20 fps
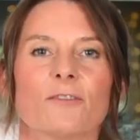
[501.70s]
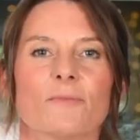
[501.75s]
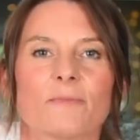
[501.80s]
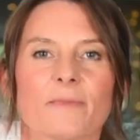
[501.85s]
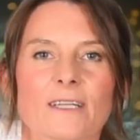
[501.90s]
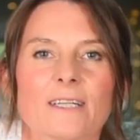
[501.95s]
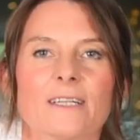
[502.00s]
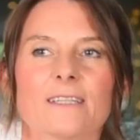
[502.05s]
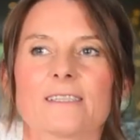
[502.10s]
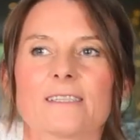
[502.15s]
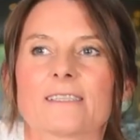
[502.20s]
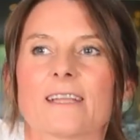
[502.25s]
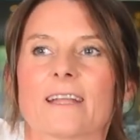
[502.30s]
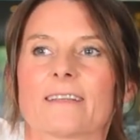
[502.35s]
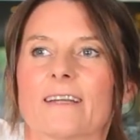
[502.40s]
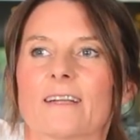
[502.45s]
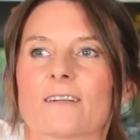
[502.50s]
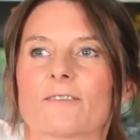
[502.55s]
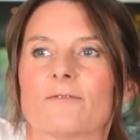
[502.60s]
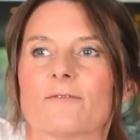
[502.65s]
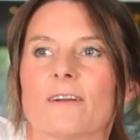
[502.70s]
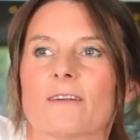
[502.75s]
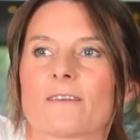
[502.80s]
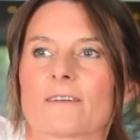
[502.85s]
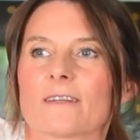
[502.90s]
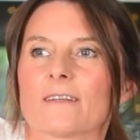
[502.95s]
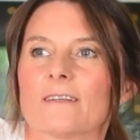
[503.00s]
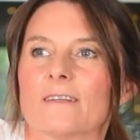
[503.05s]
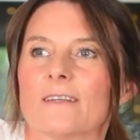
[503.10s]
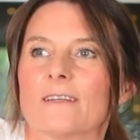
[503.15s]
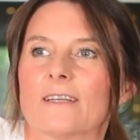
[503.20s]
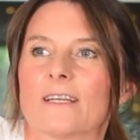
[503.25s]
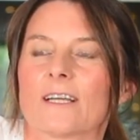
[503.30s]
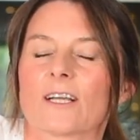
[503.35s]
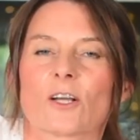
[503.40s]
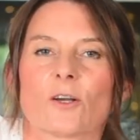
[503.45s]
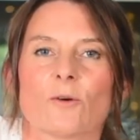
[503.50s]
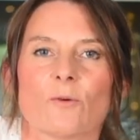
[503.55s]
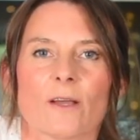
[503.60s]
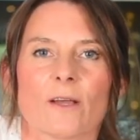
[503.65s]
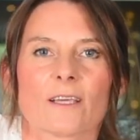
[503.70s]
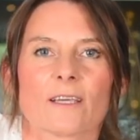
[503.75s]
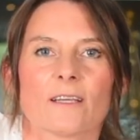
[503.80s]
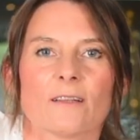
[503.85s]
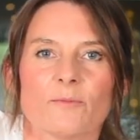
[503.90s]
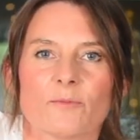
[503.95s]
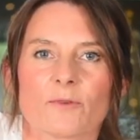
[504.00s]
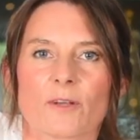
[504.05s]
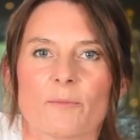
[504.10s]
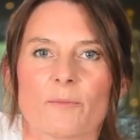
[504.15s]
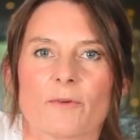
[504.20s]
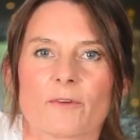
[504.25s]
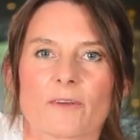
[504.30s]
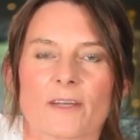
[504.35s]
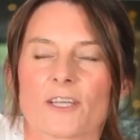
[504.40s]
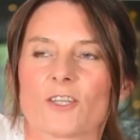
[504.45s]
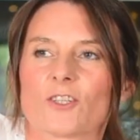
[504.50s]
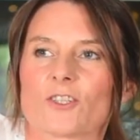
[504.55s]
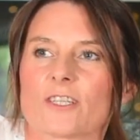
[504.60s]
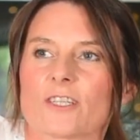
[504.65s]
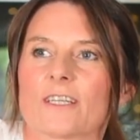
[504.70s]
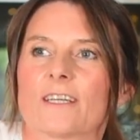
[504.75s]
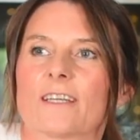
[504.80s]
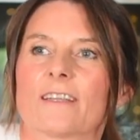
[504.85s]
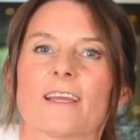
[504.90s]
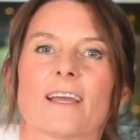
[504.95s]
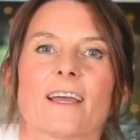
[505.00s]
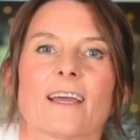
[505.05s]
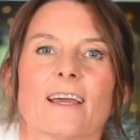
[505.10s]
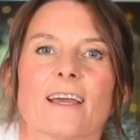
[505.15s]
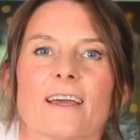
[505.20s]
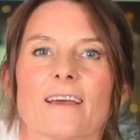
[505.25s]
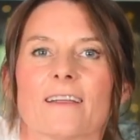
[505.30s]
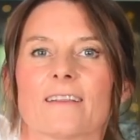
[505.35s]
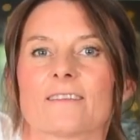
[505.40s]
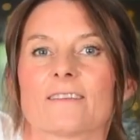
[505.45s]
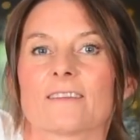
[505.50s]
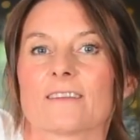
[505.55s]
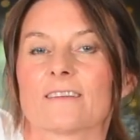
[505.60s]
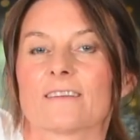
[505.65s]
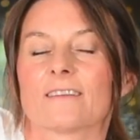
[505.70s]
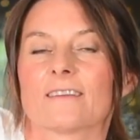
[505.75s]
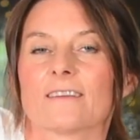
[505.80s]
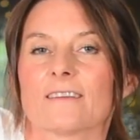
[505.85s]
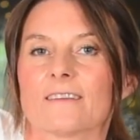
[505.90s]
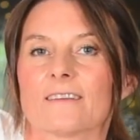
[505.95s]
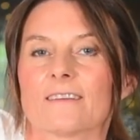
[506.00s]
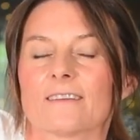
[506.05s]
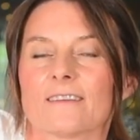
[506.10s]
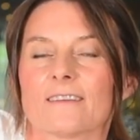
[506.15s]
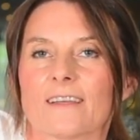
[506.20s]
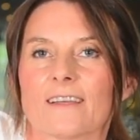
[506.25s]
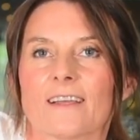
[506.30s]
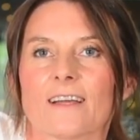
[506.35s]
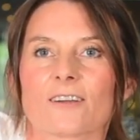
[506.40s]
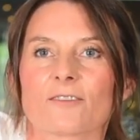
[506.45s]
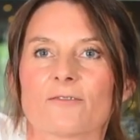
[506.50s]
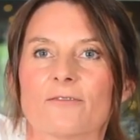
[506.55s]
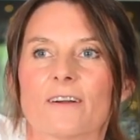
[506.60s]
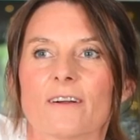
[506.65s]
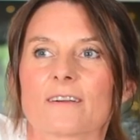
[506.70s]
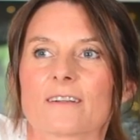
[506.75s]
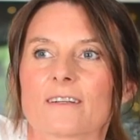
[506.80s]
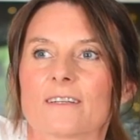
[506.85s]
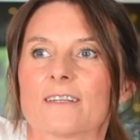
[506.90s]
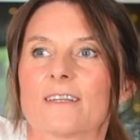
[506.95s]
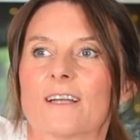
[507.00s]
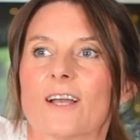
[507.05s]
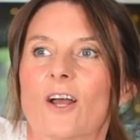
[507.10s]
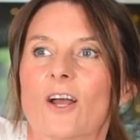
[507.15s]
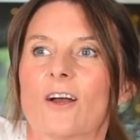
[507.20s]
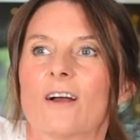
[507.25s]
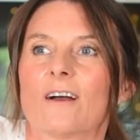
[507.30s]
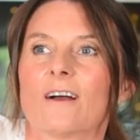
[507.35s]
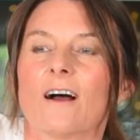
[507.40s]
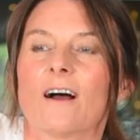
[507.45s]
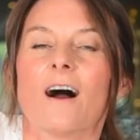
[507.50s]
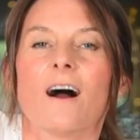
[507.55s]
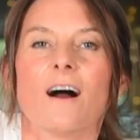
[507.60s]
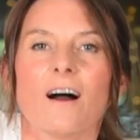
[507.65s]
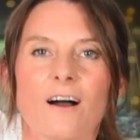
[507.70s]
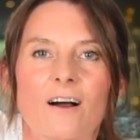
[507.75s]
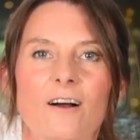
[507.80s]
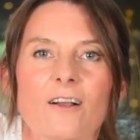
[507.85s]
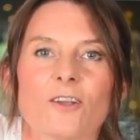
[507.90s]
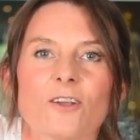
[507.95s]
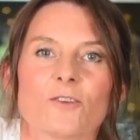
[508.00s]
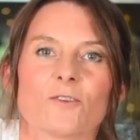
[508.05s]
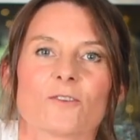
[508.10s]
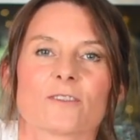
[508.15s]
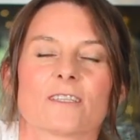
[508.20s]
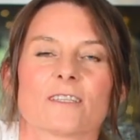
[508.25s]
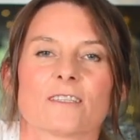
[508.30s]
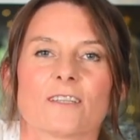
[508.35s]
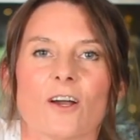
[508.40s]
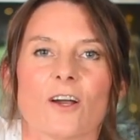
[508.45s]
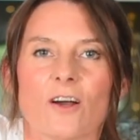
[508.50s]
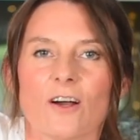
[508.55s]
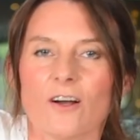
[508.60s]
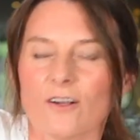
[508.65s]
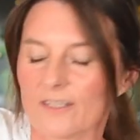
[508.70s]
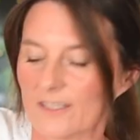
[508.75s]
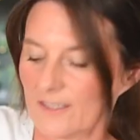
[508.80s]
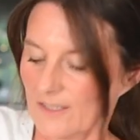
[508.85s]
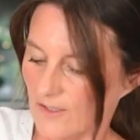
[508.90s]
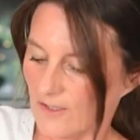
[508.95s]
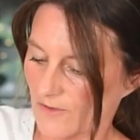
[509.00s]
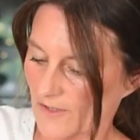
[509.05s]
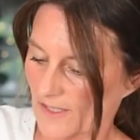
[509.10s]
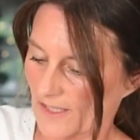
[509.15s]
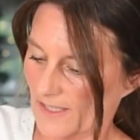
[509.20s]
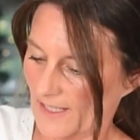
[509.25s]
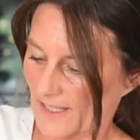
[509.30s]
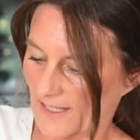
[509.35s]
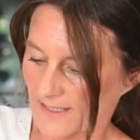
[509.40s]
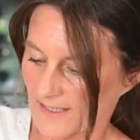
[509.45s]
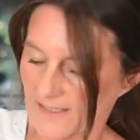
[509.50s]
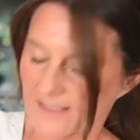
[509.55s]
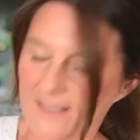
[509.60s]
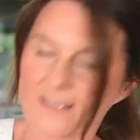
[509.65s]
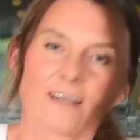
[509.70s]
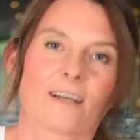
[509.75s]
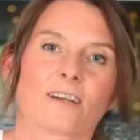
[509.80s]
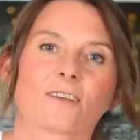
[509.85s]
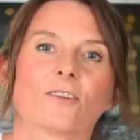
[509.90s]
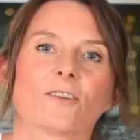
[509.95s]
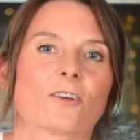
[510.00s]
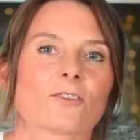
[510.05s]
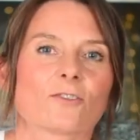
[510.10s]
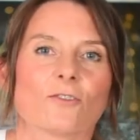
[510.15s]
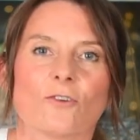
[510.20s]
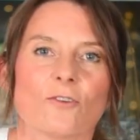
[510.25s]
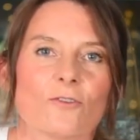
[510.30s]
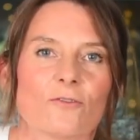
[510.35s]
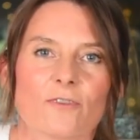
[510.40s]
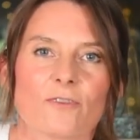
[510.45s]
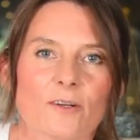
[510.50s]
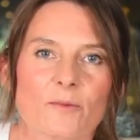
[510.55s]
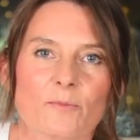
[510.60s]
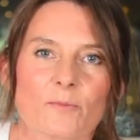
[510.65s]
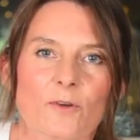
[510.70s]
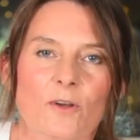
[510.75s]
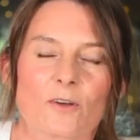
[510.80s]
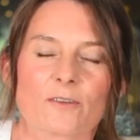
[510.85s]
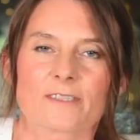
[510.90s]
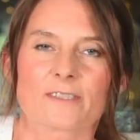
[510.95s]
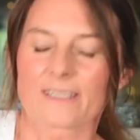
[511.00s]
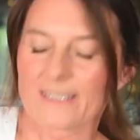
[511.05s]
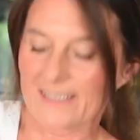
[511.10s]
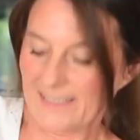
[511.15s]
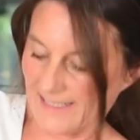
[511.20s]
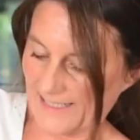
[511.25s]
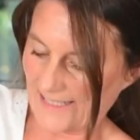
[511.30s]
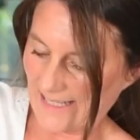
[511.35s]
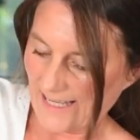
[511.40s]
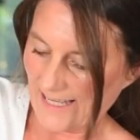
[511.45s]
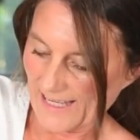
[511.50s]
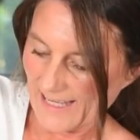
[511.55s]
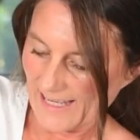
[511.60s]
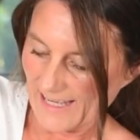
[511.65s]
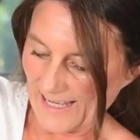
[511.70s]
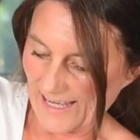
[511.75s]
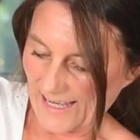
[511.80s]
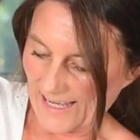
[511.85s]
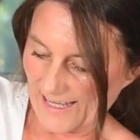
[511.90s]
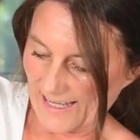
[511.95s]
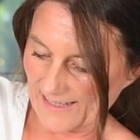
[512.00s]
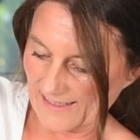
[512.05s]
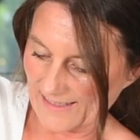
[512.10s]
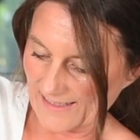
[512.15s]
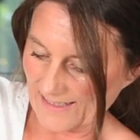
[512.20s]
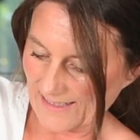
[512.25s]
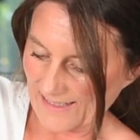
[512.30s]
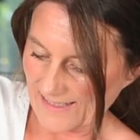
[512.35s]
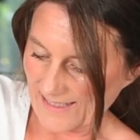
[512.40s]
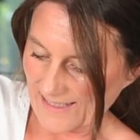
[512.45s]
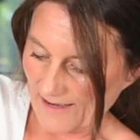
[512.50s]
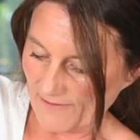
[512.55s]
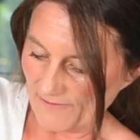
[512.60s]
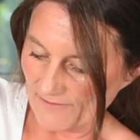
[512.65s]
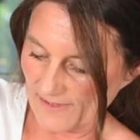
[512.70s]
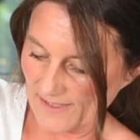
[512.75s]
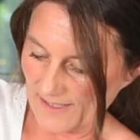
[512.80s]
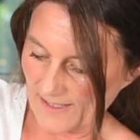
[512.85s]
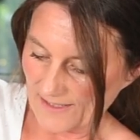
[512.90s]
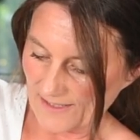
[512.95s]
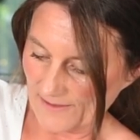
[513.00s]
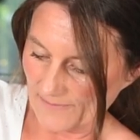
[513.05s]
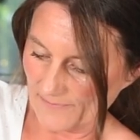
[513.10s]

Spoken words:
meals that are very quick in preparation, and they are very whole, using the whole ingredients. They are not over processed, and something